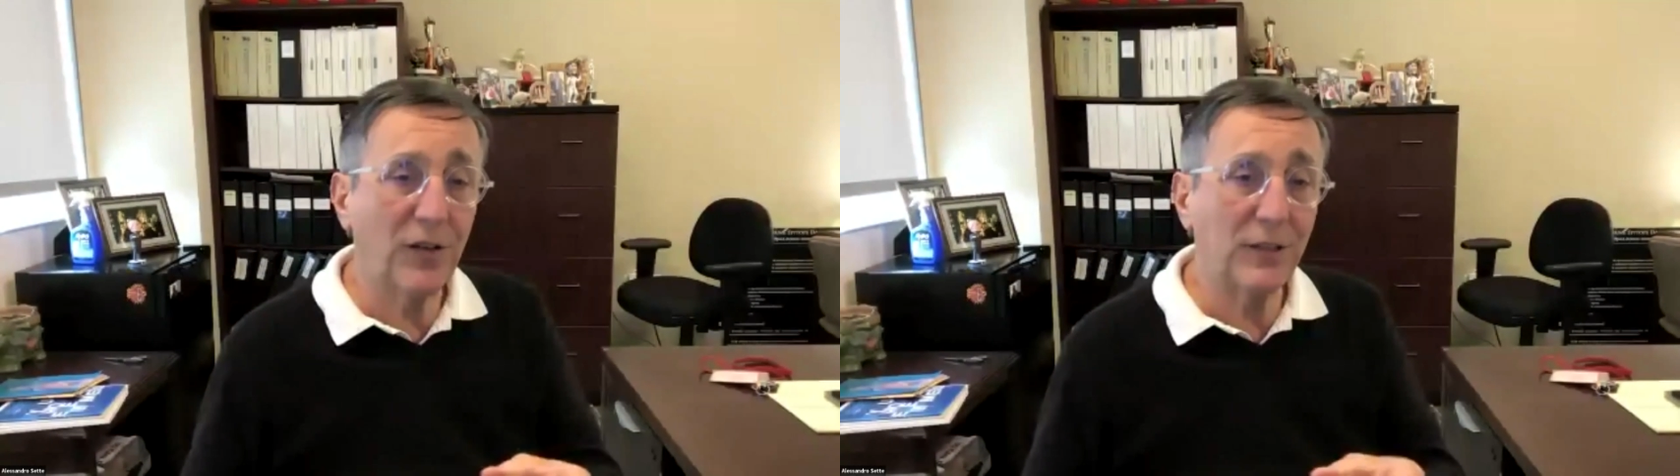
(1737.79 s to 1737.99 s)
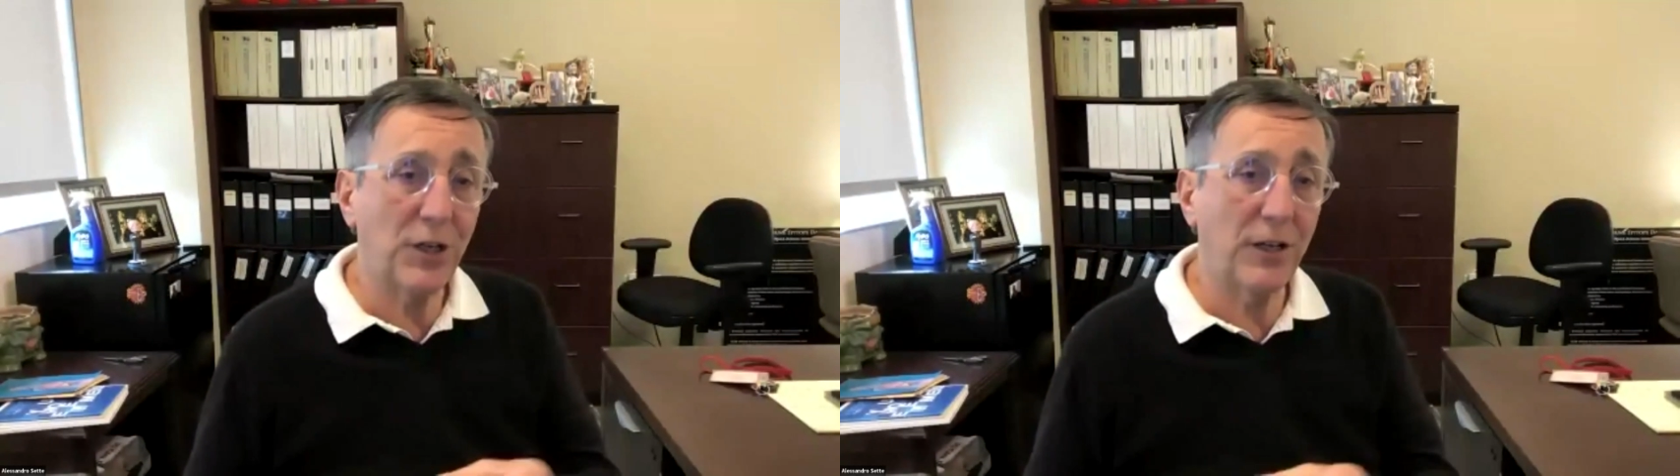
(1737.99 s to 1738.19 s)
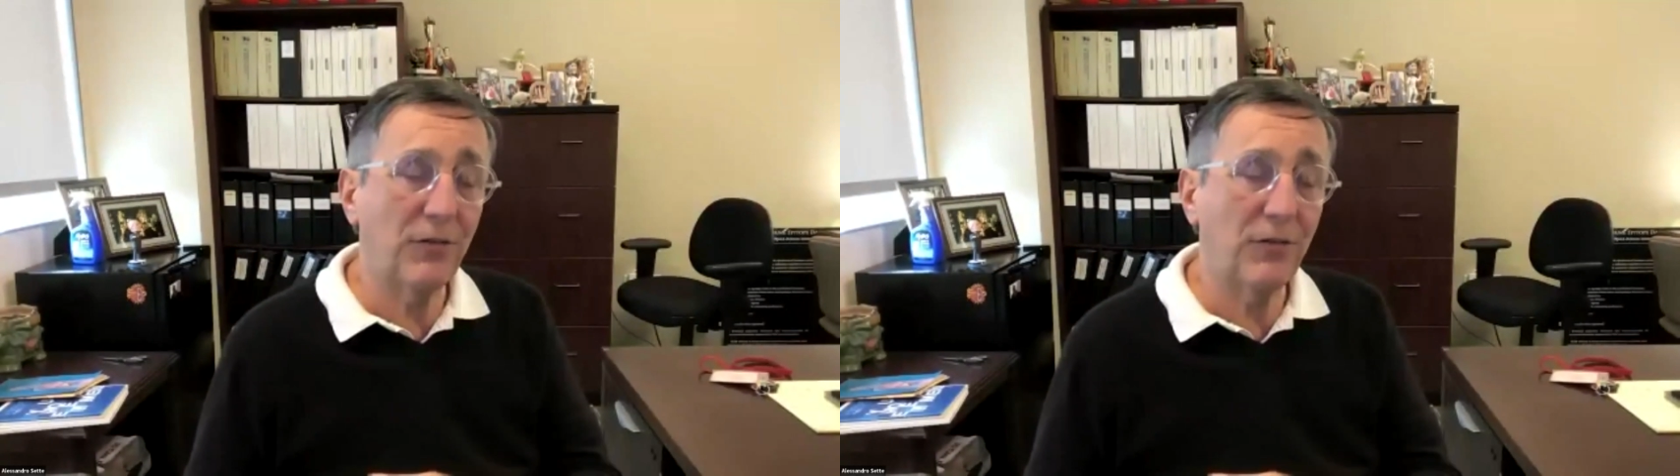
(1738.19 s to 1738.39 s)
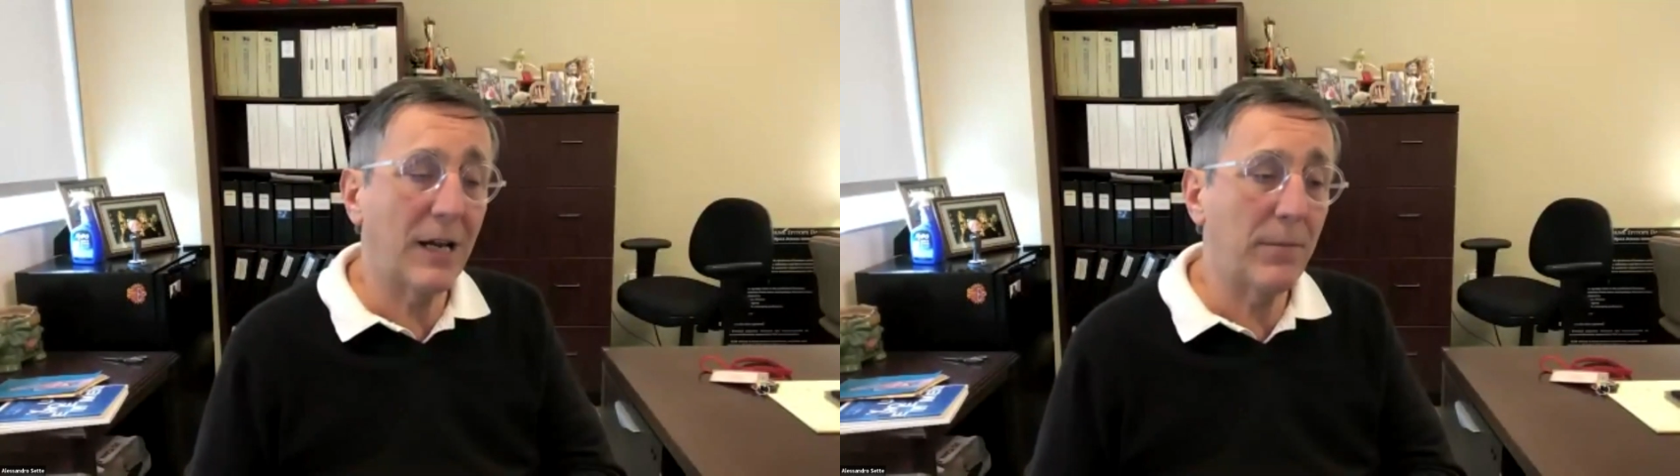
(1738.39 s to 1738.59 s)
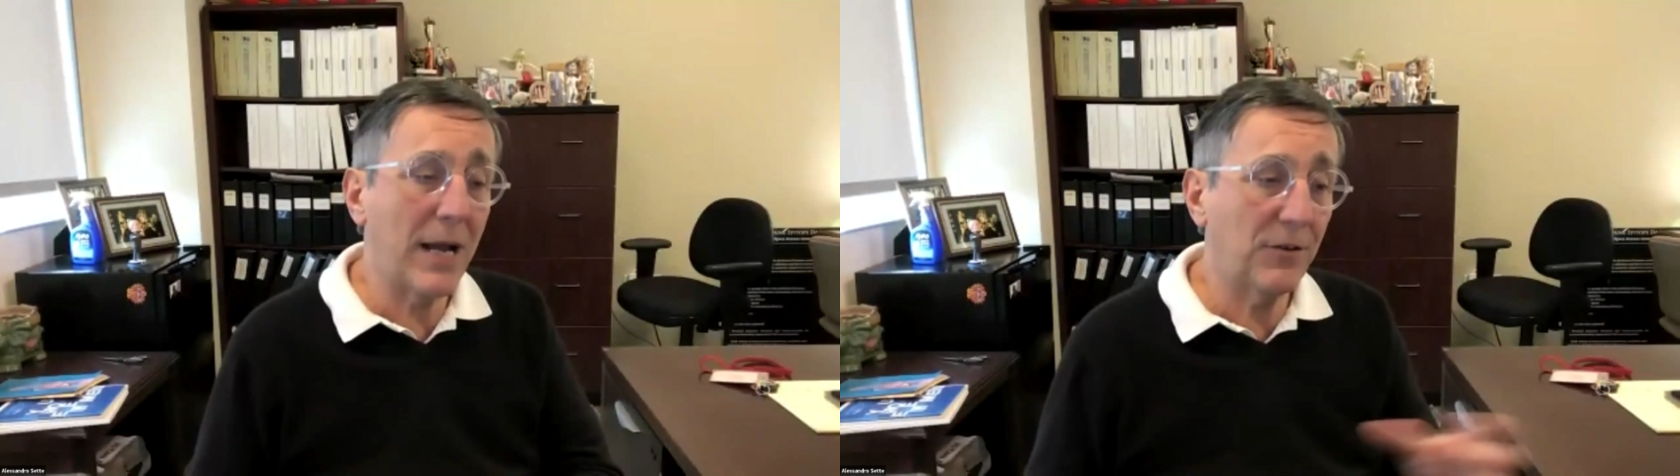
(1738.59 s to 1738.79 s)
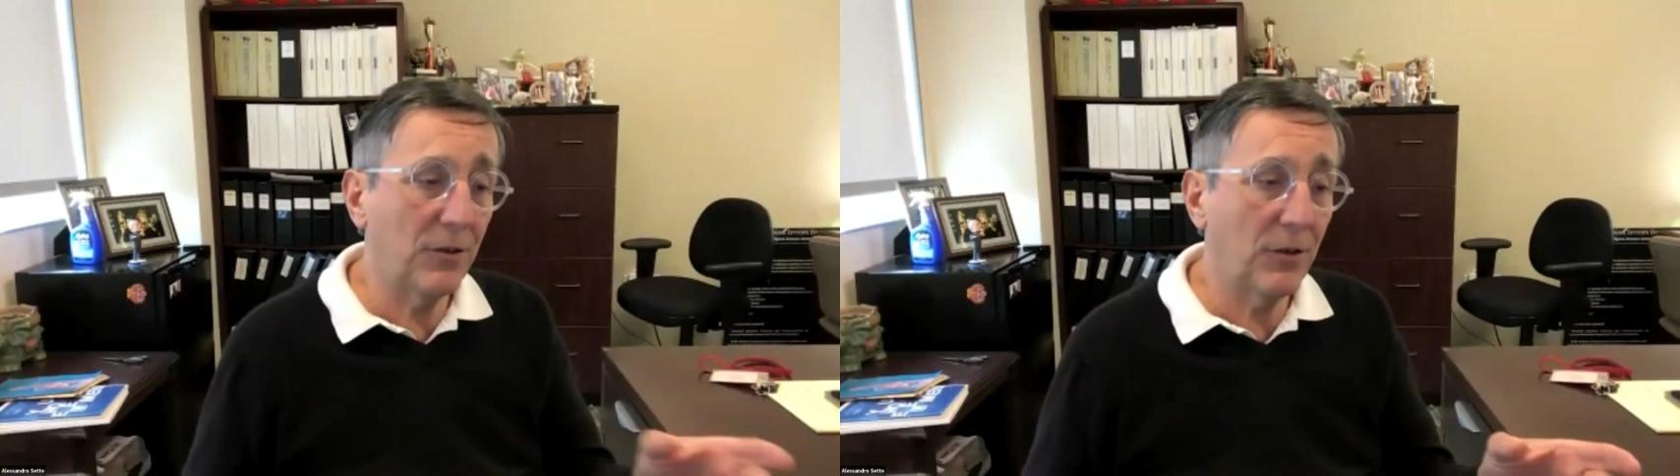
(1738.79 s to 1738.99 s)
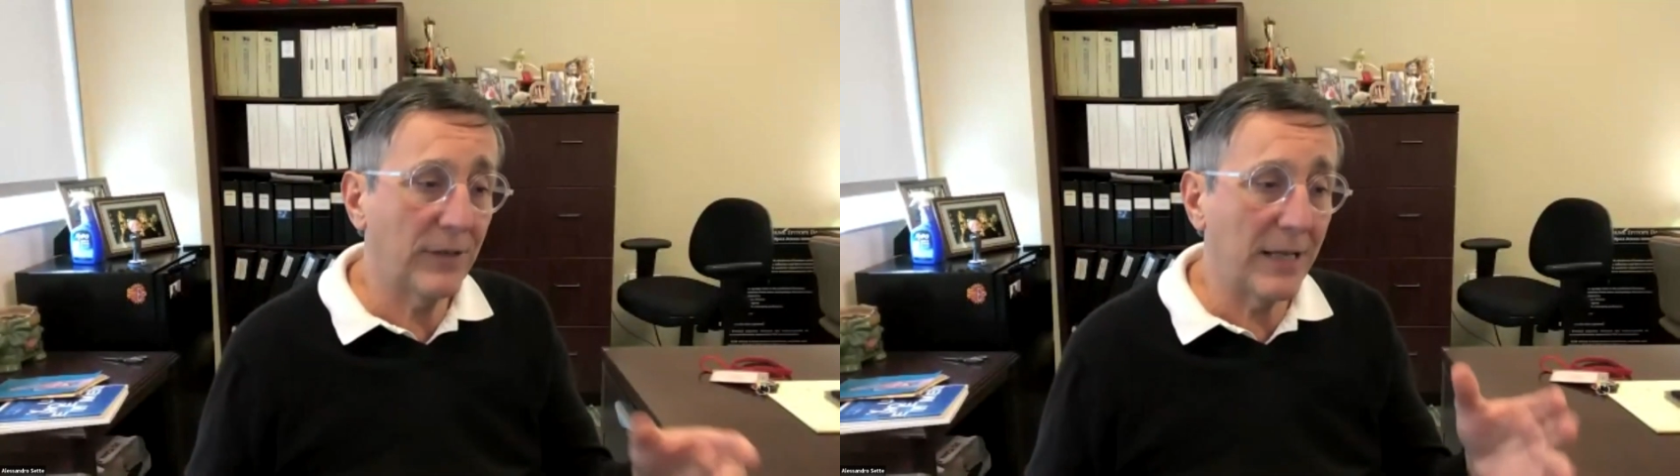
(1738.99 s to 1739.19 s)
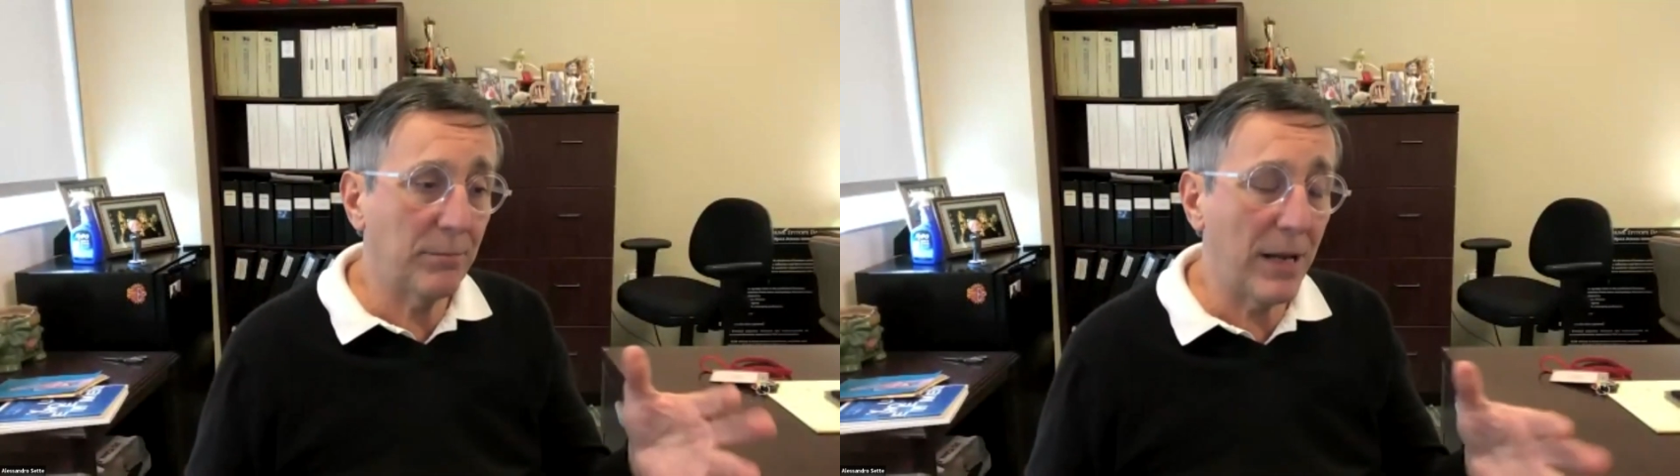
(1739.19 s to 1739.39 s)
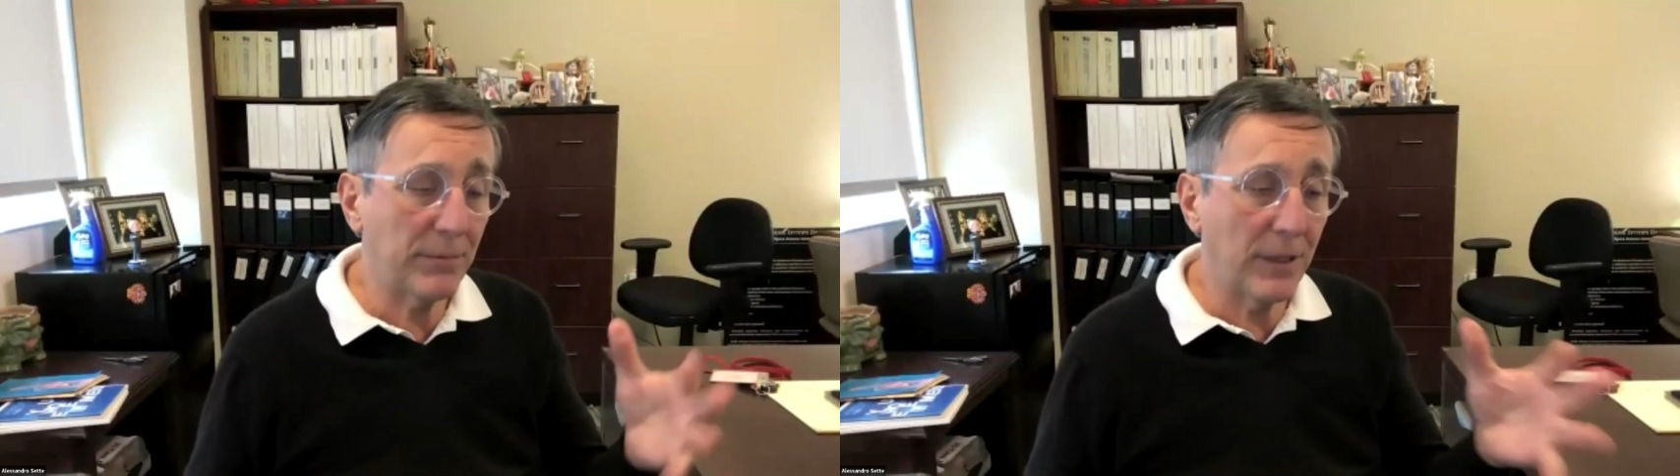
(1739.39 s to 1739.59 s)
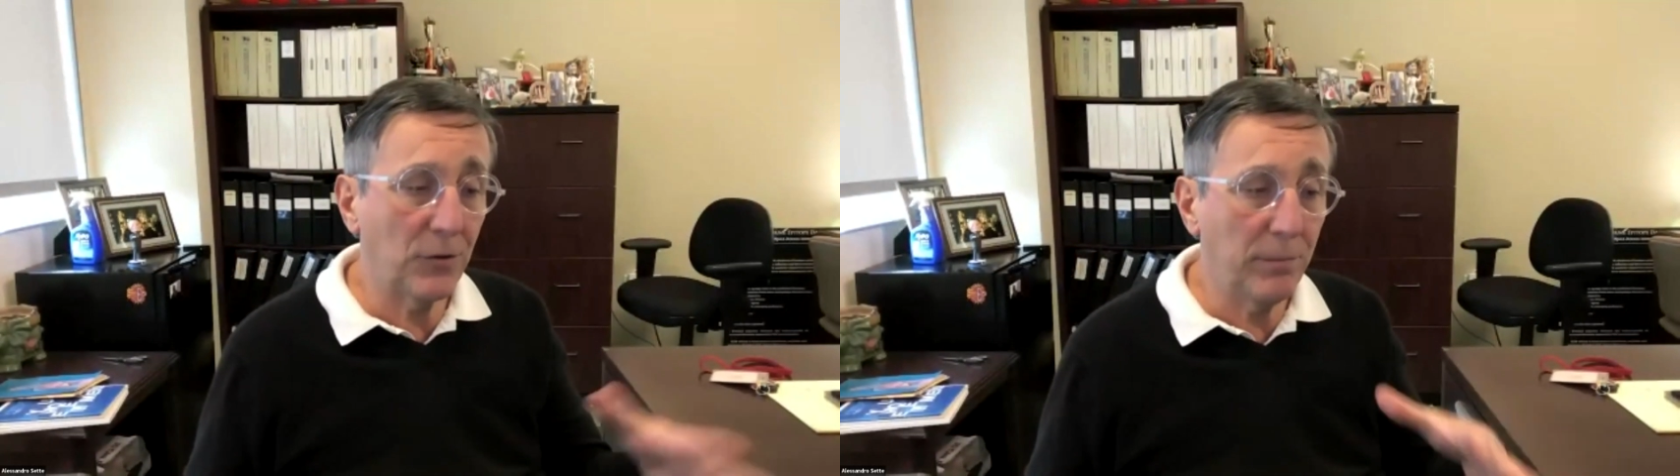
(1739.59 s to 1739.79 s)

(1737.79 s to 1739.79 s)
such as the capacity of that peptide